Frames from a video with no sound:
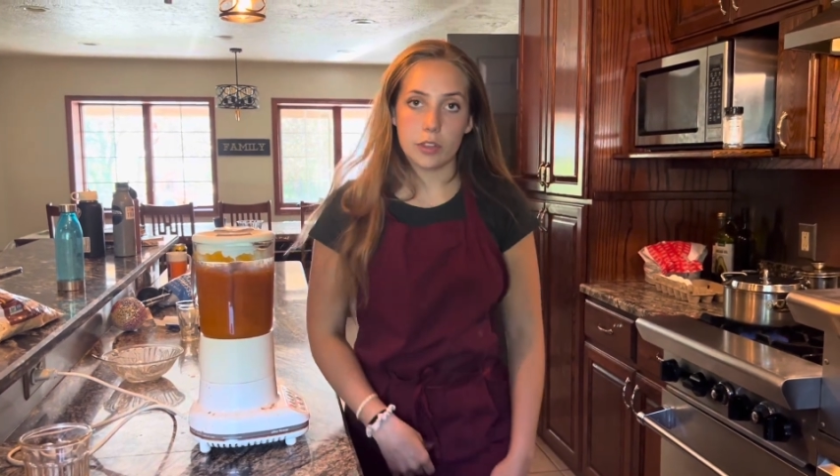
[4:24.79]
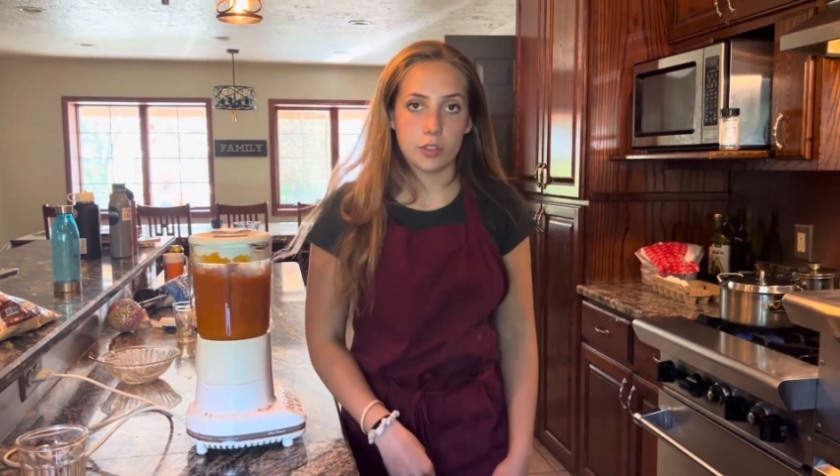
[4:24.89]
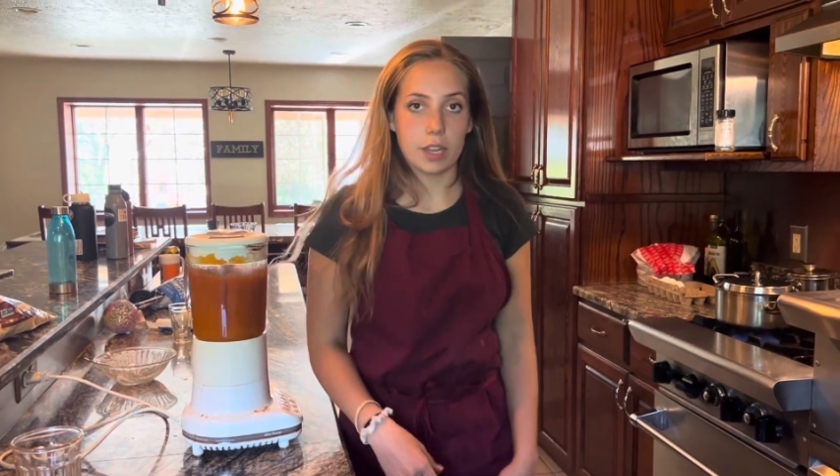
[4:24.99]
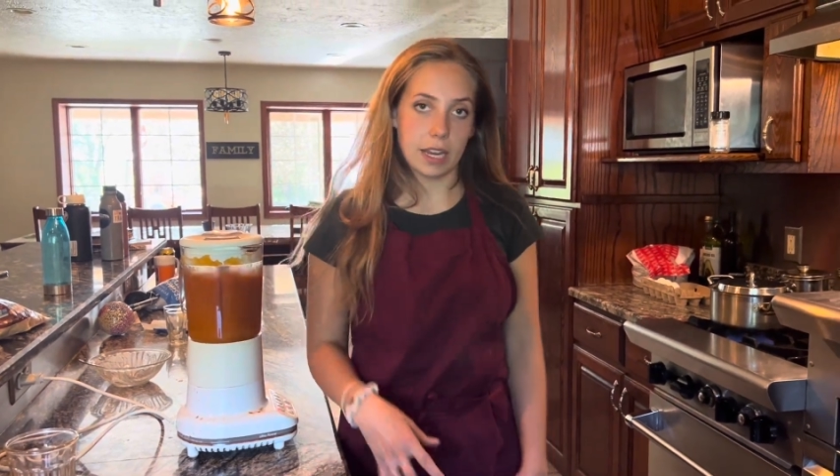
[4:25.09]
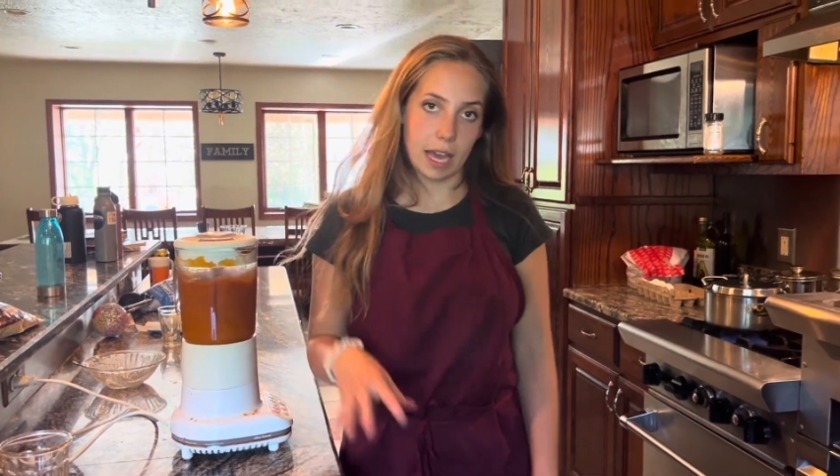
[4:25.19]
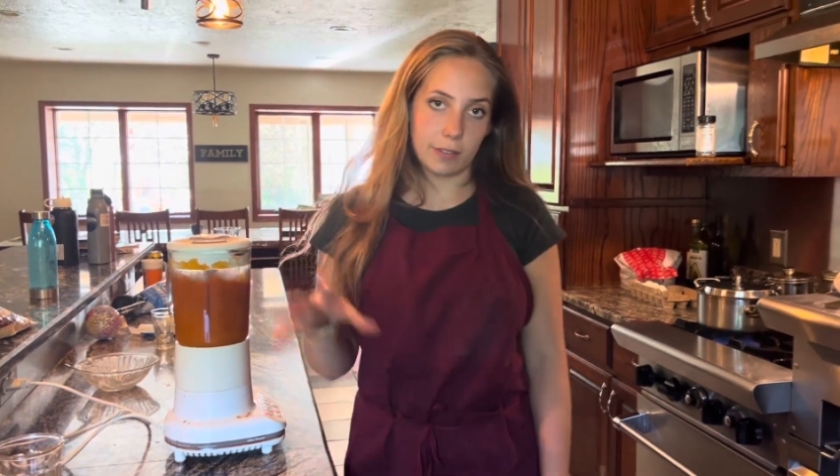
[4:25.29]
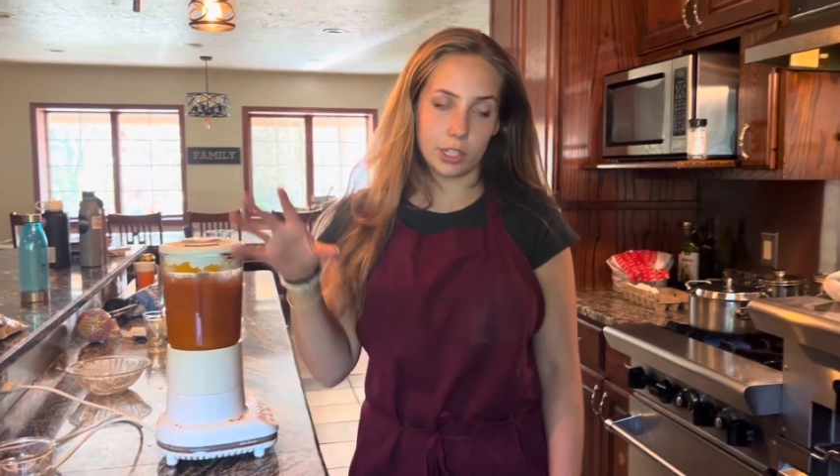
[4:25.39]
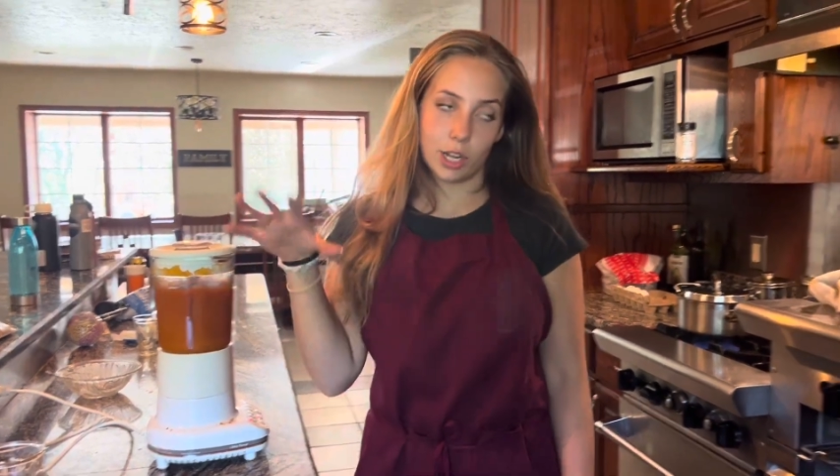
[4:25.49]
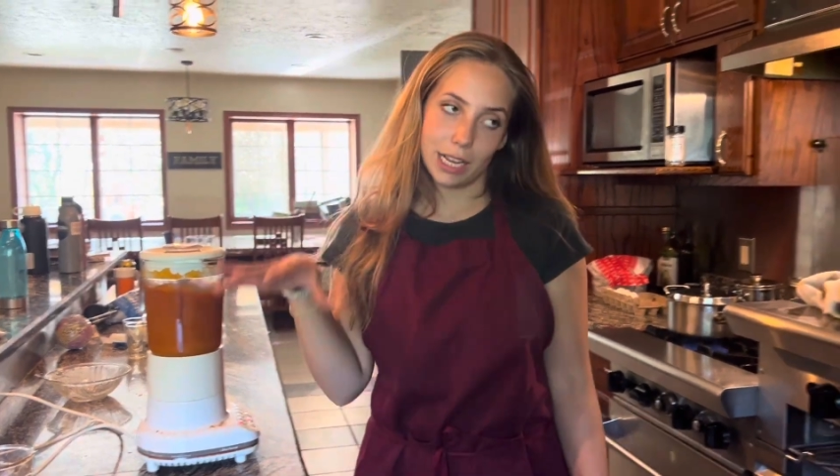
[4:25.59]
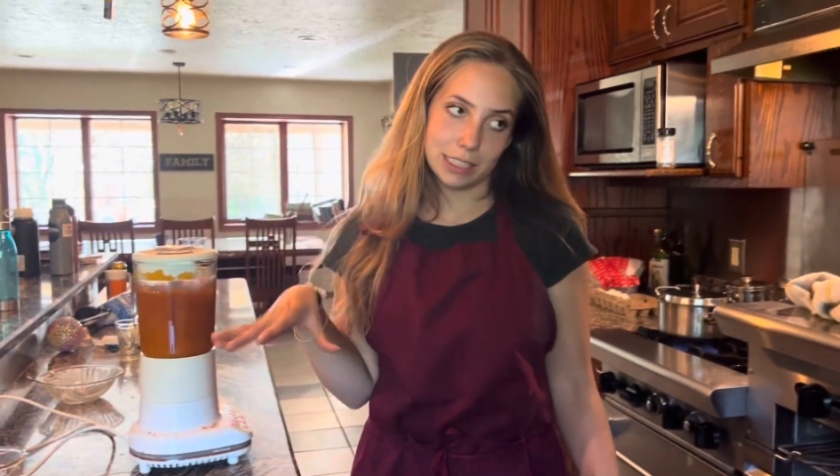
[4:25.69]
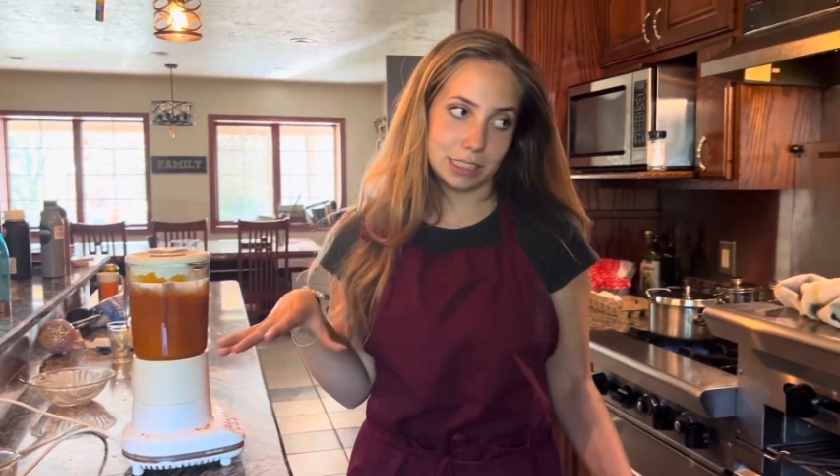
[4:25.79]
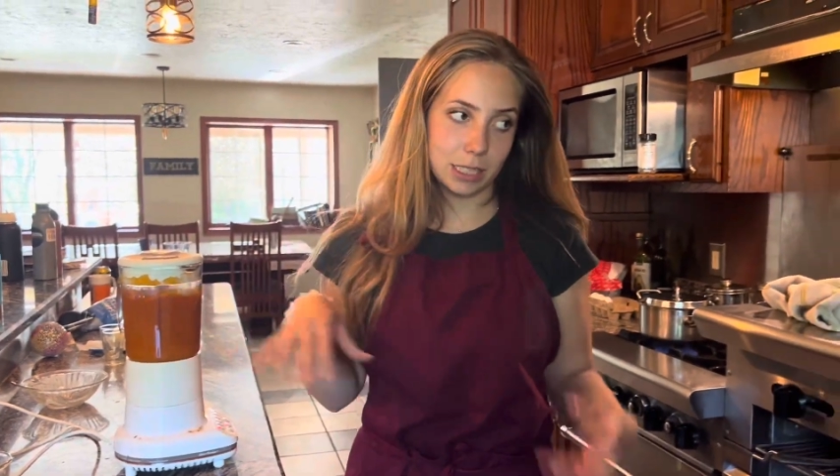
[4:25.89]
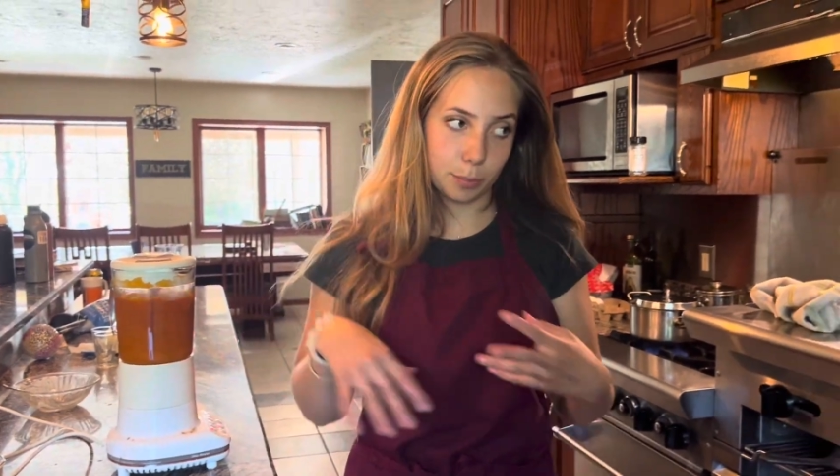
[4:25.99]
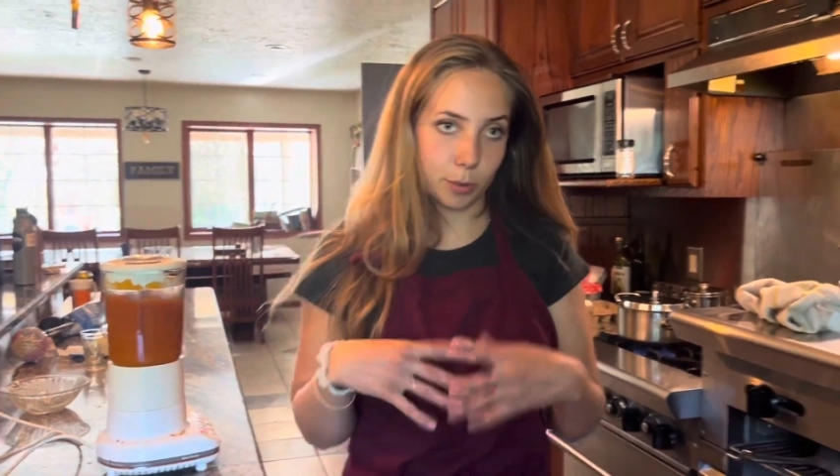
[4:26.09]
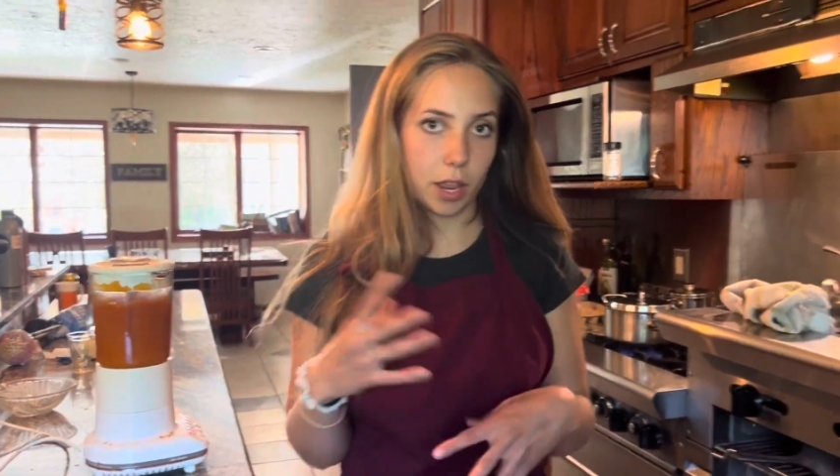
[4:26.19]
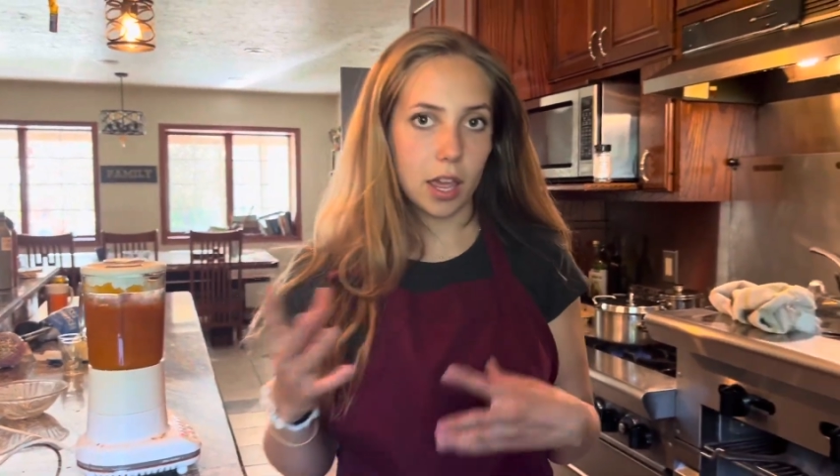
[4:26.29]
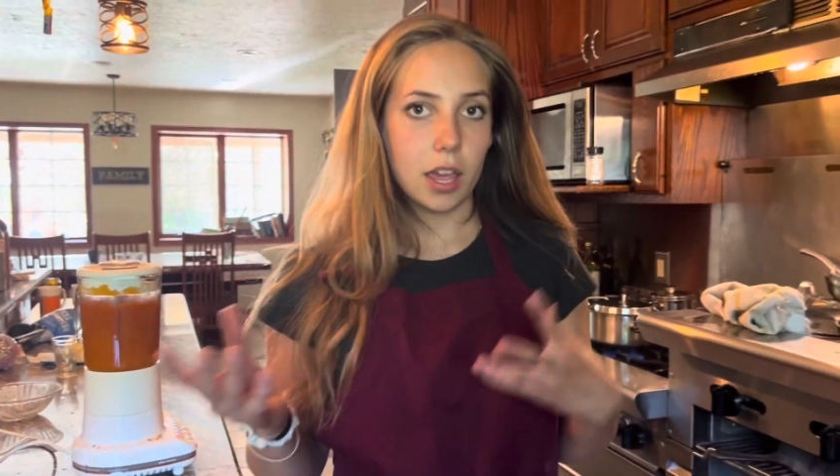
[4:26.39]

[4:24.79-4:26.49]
than having our ice separate